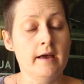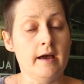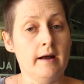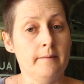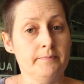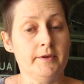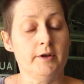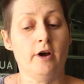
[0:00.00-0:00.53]

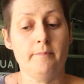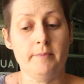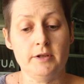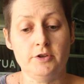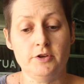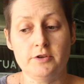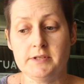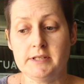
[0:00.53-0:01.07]
that I've
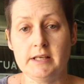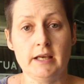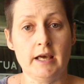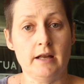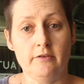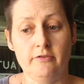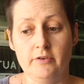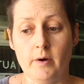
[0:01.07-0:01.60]
been using
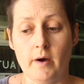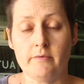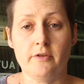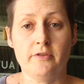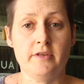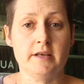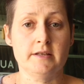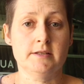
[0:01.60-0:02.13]
and a few other
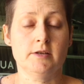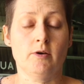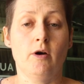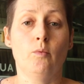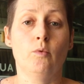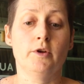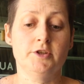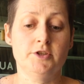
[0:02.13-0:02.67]
things, so I
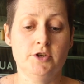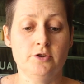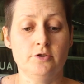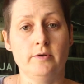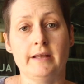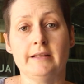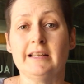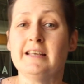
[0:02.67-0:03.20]
wanted
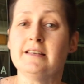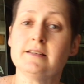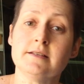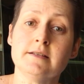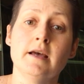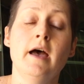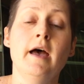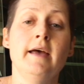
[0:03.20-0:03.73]
to at
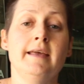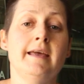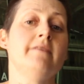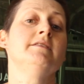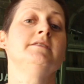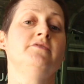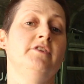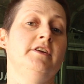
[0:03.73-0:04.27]
least get
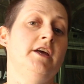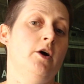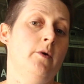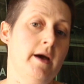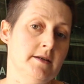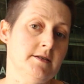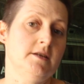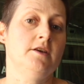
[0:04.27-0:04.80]
this video
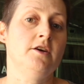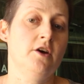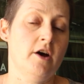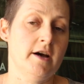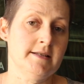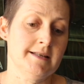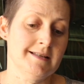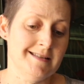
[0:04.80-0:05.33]
out so you
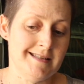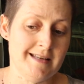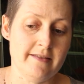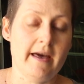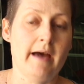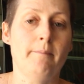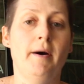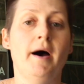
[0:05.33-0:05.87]
guys can see
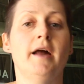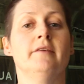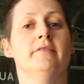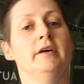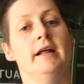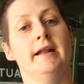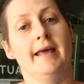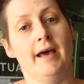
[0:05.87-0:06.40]
that part of
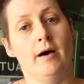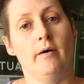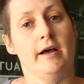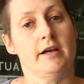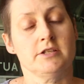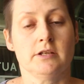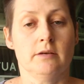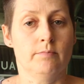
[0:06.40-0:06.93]
it and how I
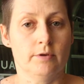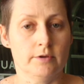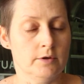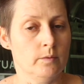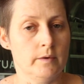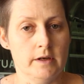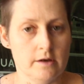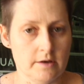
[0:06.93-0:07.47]
actually put the
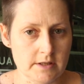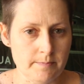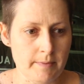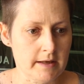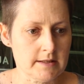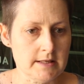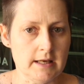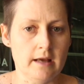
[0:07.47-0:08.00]
windows
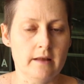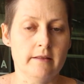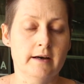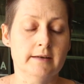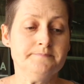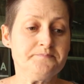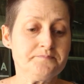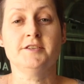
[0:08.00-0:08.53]
back
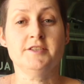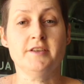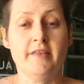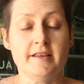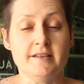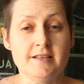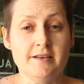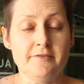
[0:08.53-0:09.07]
together. So
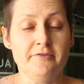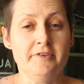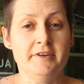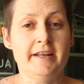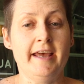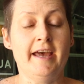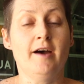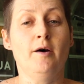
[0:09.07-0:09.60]
that's it for
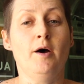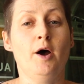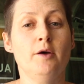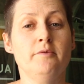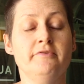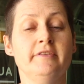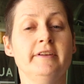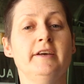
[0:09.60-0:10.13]
now.
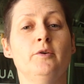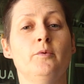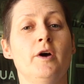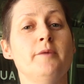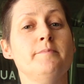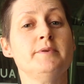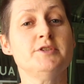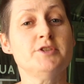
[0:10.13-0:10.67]
Hopefully it
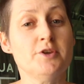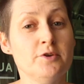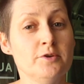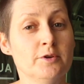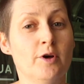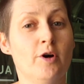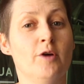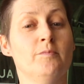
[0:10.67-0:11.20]
won't be
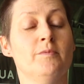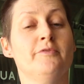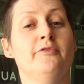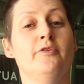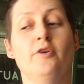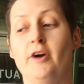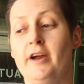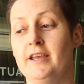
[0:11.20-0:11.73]
too long
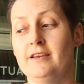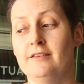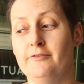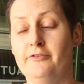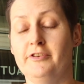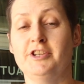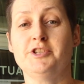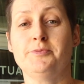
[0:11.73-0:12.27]
before I can
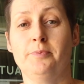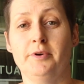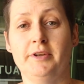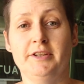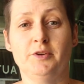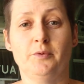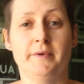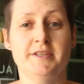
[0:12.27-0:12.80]
finish
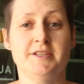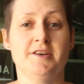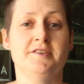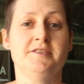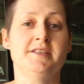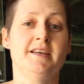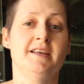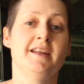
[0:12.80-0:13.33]
putting the
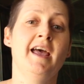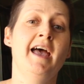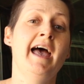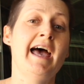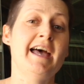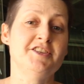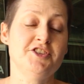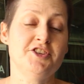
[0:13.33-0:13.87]
windows in
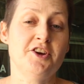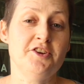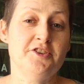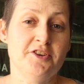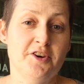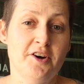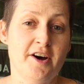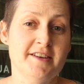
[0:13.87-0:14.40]
and show
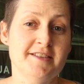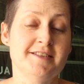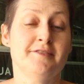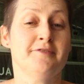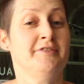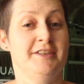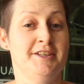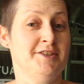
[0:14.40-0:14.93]
you guys the
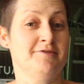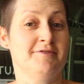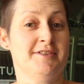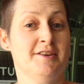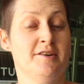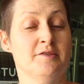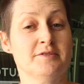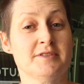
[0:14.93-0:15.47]
finished
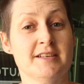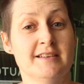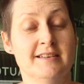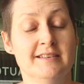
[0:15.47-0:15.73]
result.